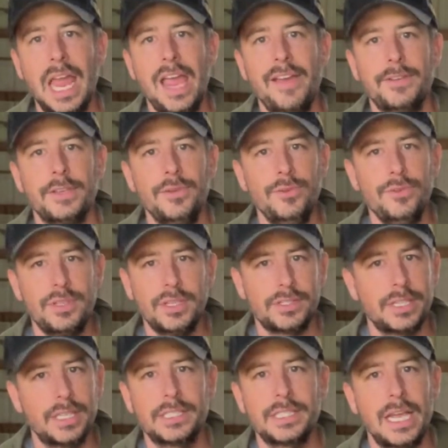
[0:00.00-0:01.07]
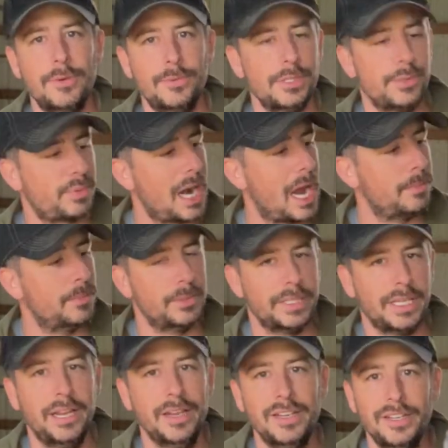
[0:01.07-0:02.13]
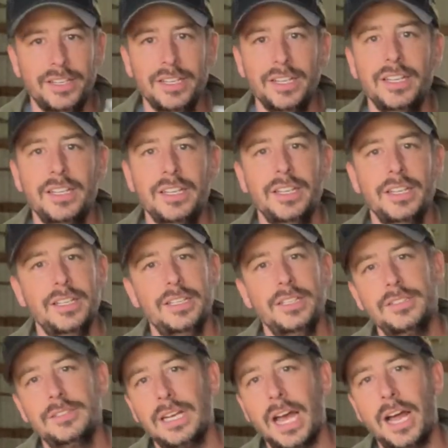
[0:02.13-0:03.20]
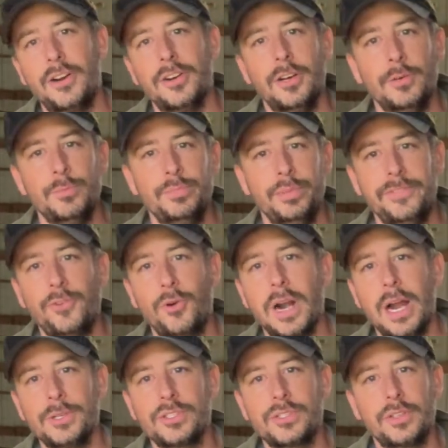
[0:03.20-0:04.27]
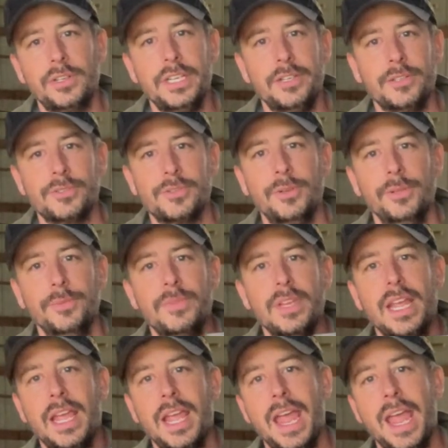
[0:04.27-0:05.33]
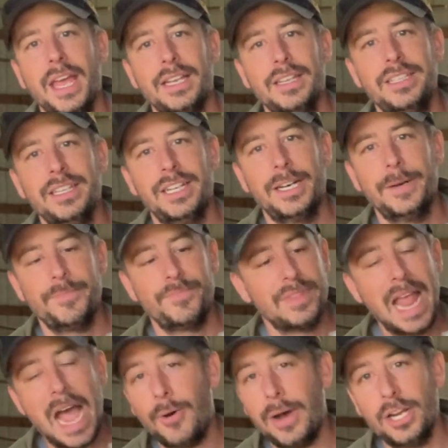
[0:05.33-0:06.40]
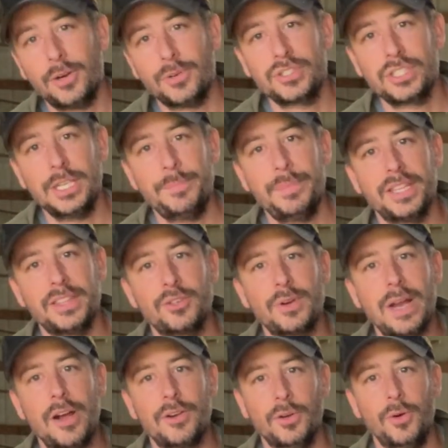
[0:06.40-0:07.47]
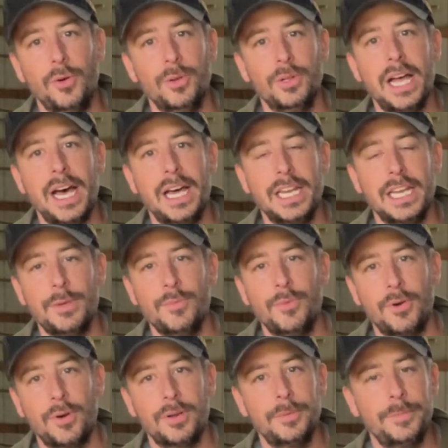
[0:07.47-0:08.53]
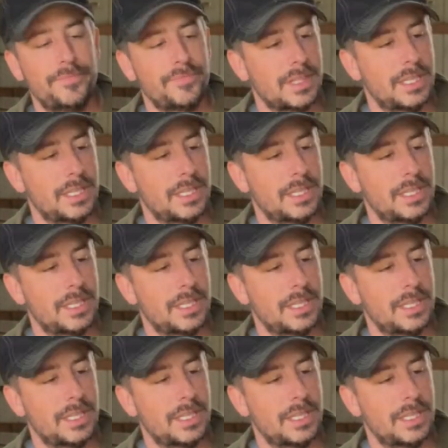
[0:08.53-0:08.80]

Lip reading: I haven't used it since I was probably, I don't know, before I was 30 years old. And now I don't sleep on the ground a whole lot anymore.